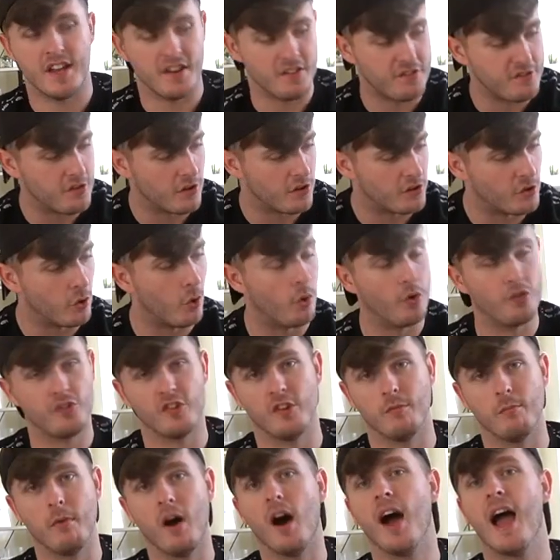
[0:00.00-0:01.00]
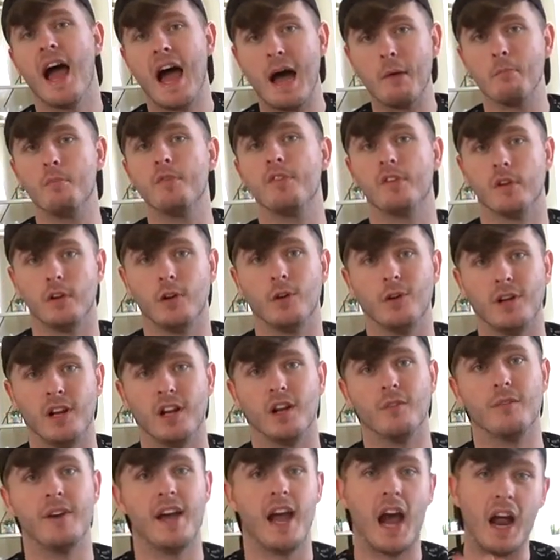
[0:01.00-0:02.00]
It's just awesome. I absolutely
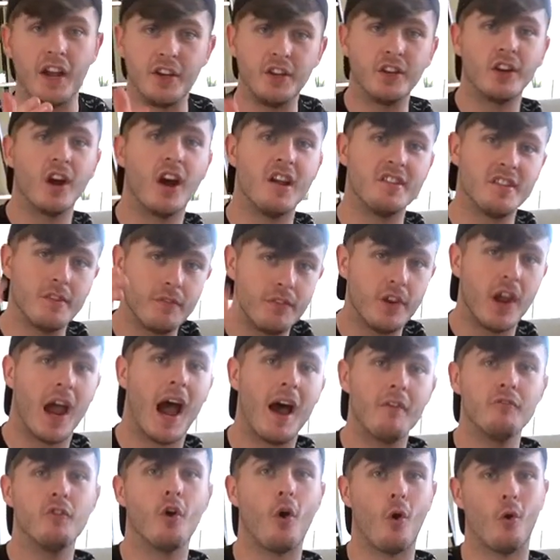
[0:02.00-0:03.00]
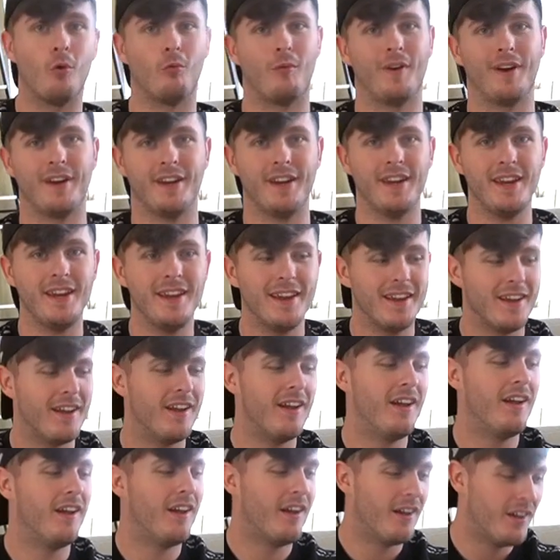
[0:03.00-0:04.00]
love it. And you guys, if you have not already,
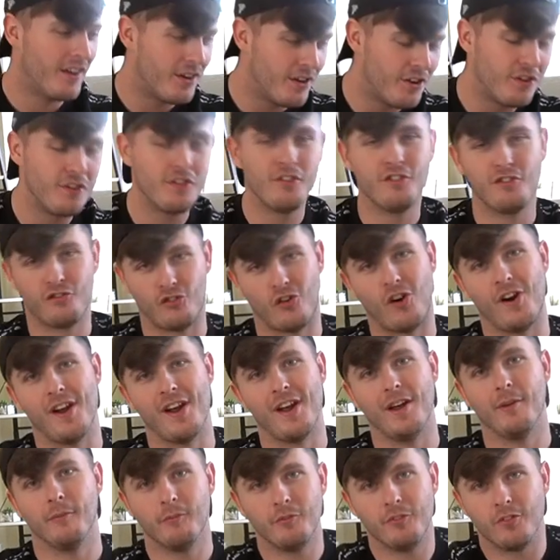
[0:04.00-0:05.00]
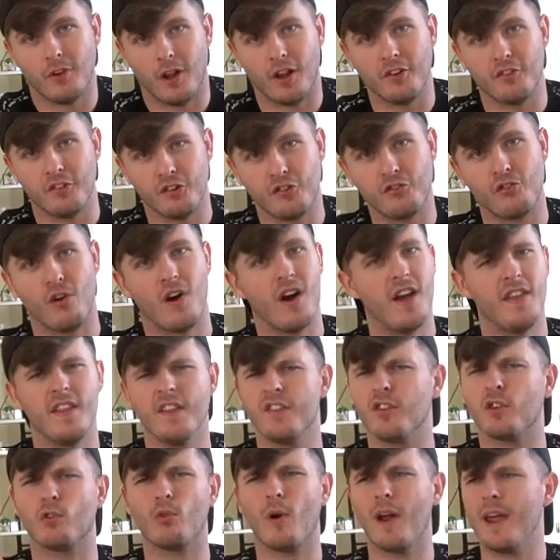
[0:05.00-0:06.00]
try it. Like, just try it.
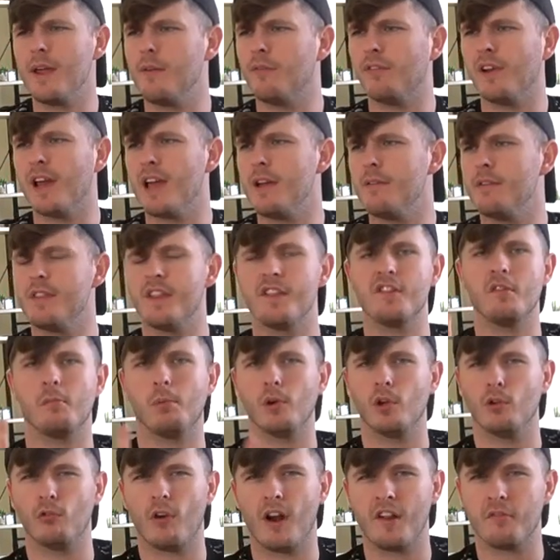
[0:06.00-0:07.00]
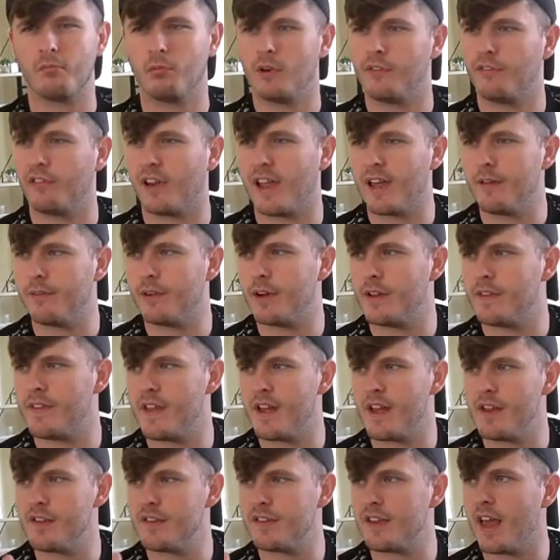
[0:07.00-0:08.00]
There's a grape flavor, there's a blue raspberry flavor,
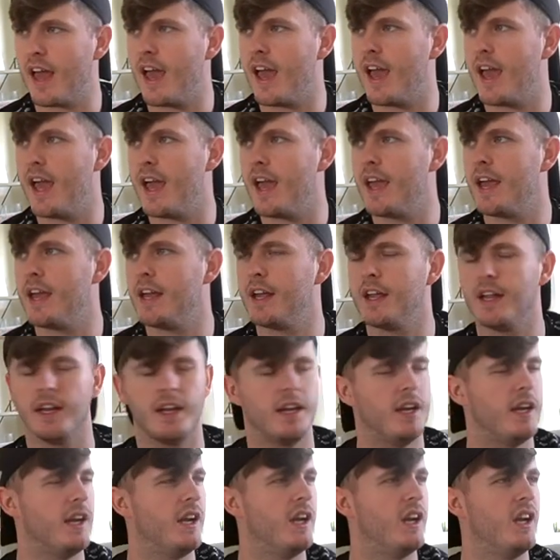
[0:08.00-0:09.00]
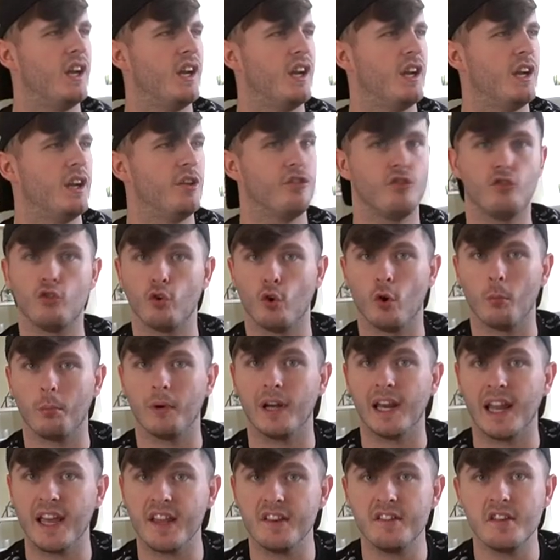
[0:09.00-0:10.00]
there's a
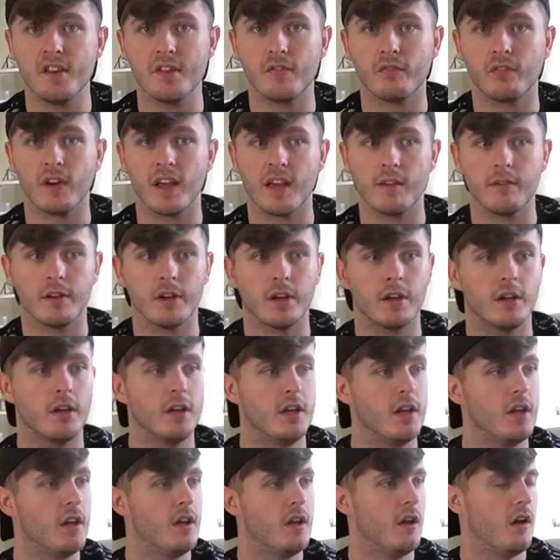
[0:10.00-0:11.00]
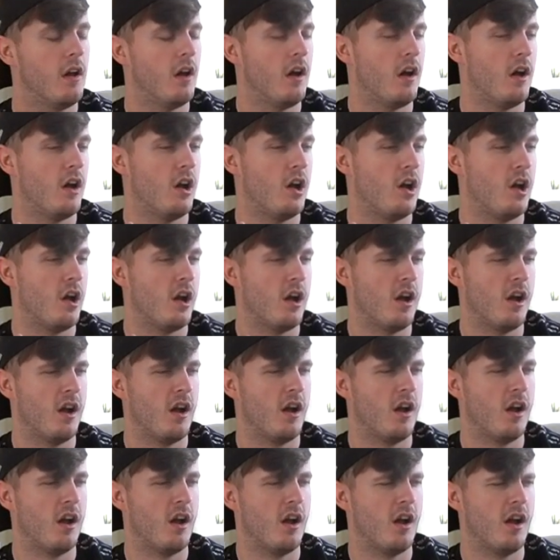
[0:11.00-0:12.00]
strawberry laces flavor,
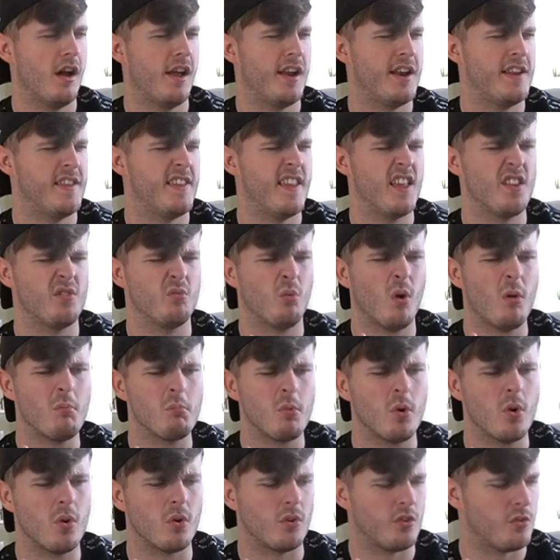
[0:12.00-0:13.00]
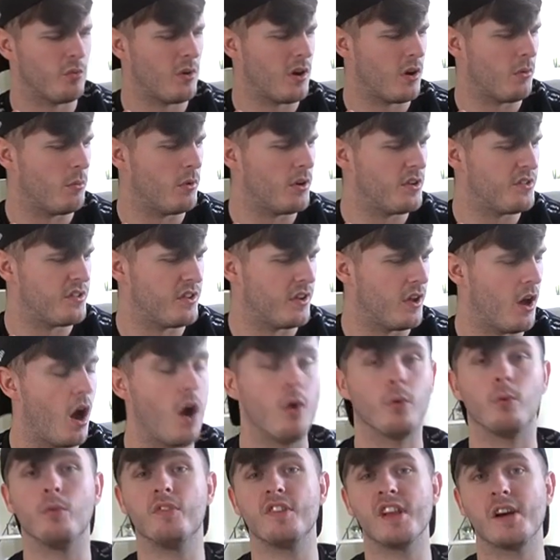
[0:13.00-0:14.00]
and there's one more as well. What is it?
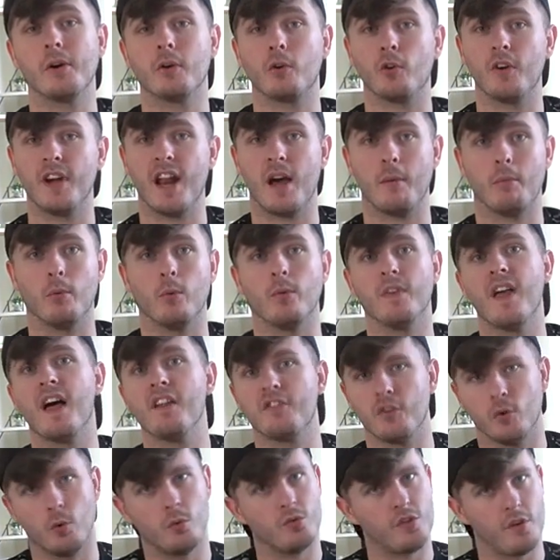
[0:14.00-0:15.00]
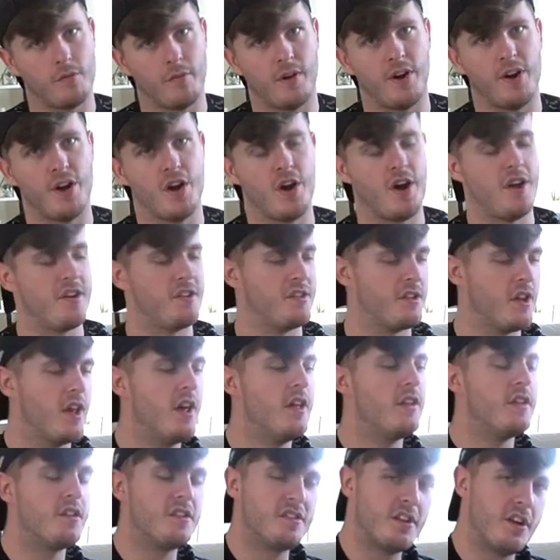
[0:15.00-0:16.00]
Oh, sour green apple. That's also very nice.
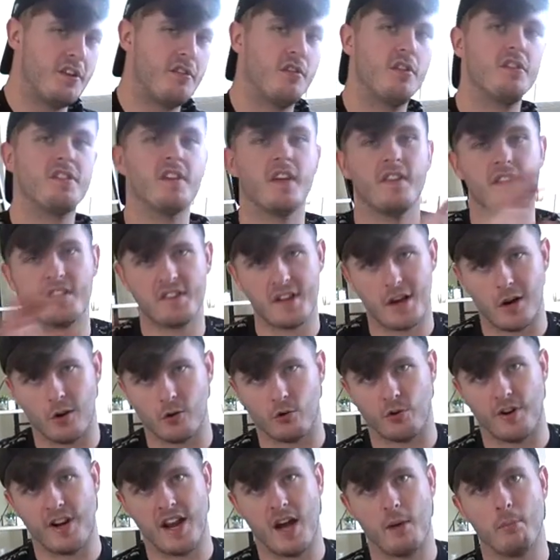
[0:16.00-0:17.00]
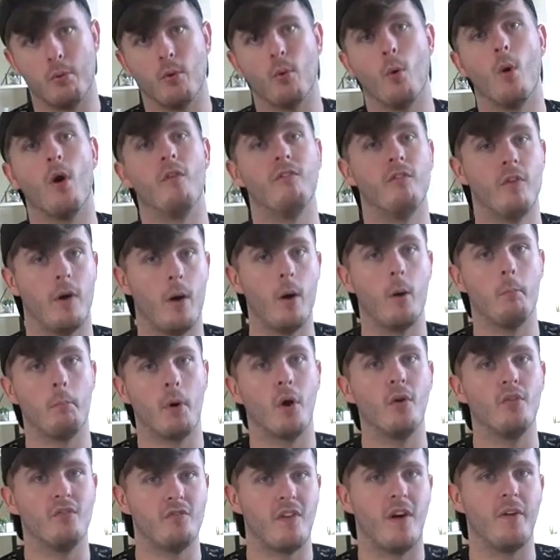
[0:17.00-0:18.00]
The citrus and the sour green apple are
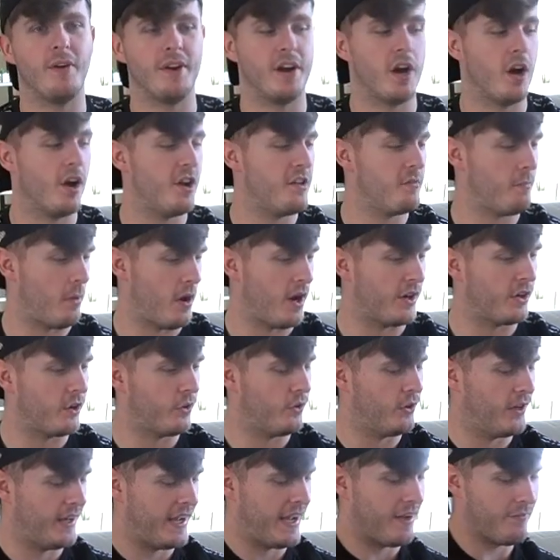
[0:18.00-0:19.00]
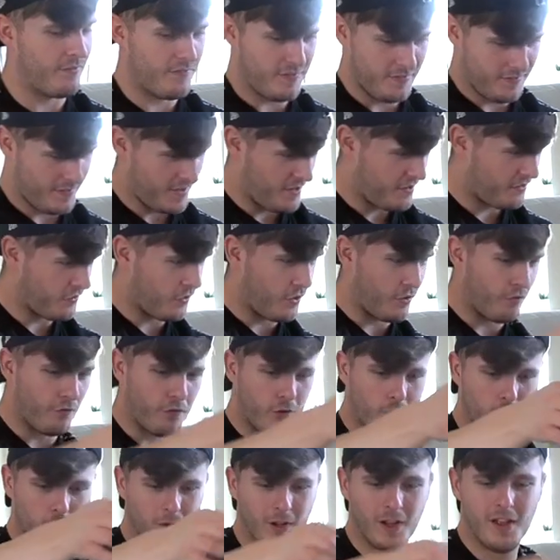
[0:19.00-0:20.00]
both very nice, but I currently have, this is going
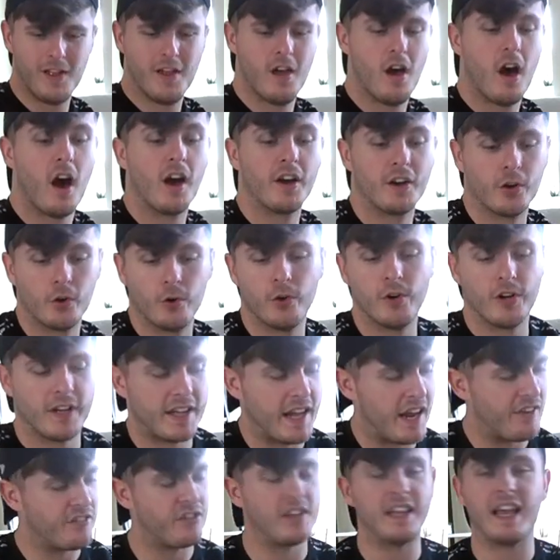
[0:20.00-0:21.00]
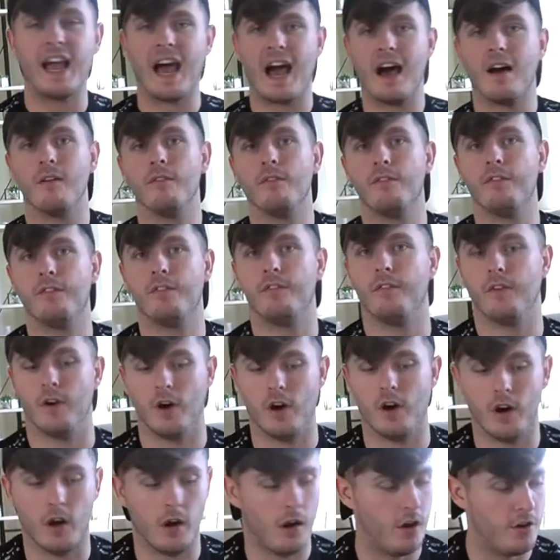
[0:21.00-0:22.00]
for, I currently actually have
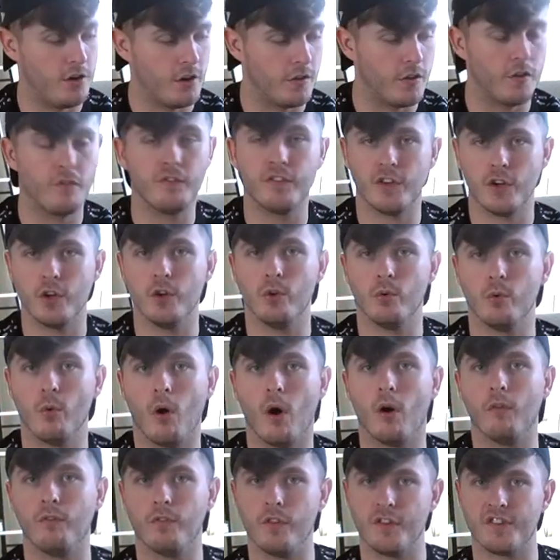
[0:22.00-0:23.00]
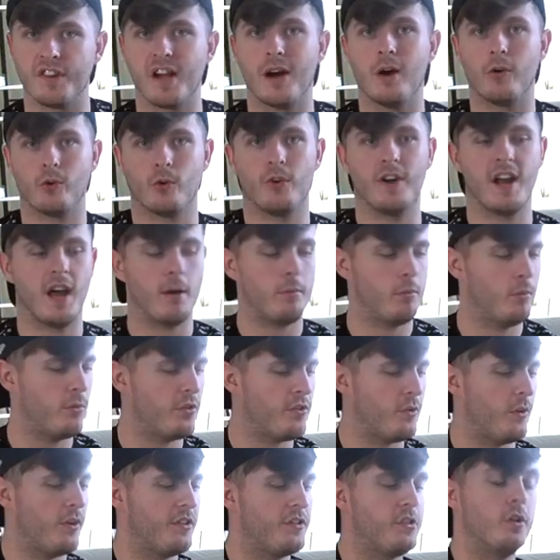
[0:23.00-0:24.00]
another few of the sour green apple,
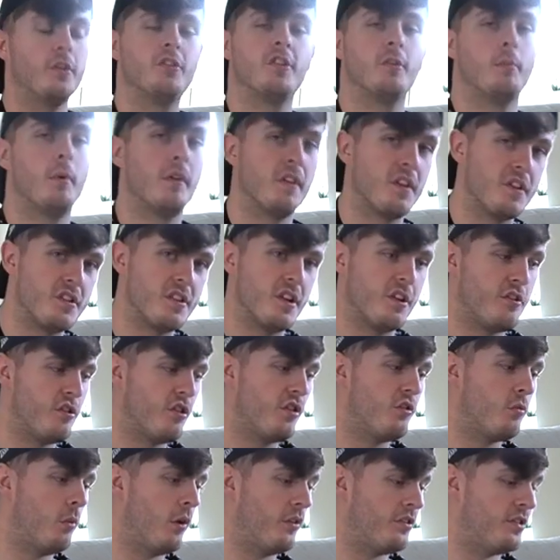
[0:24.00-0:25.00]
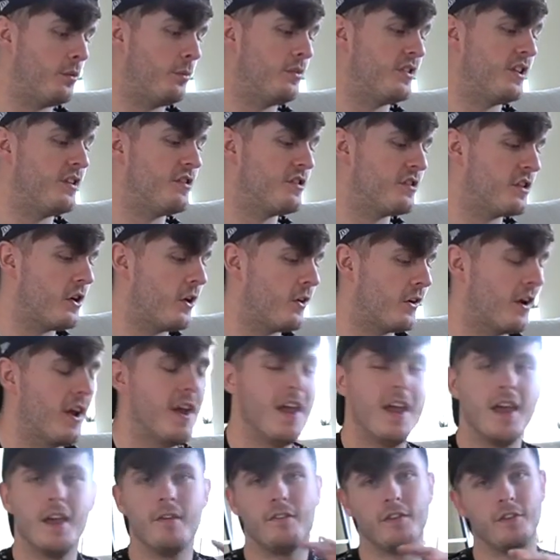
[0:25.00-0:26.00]
so I stocked up on the citrus whilst it was in stock.
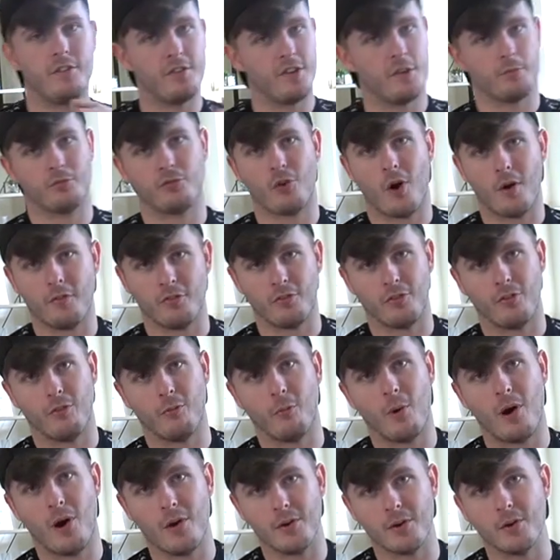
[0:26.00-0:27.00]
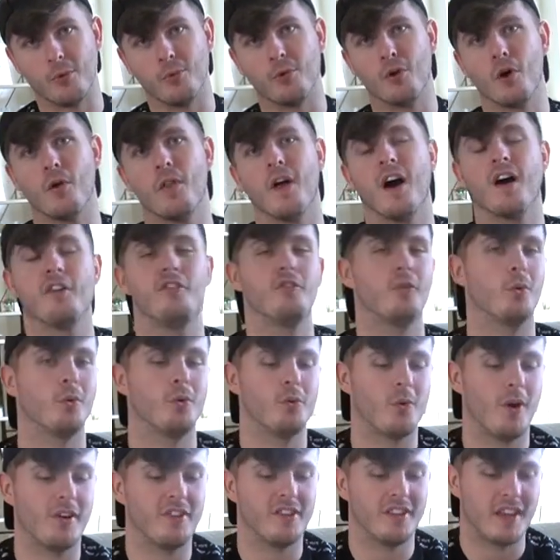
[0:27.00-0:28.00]
If you subscribed for a while, you'll know that I struggled
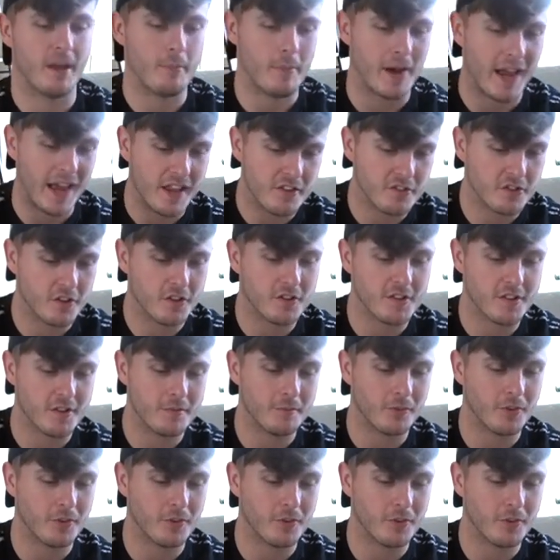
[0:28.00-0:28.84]
to actually get my hands on some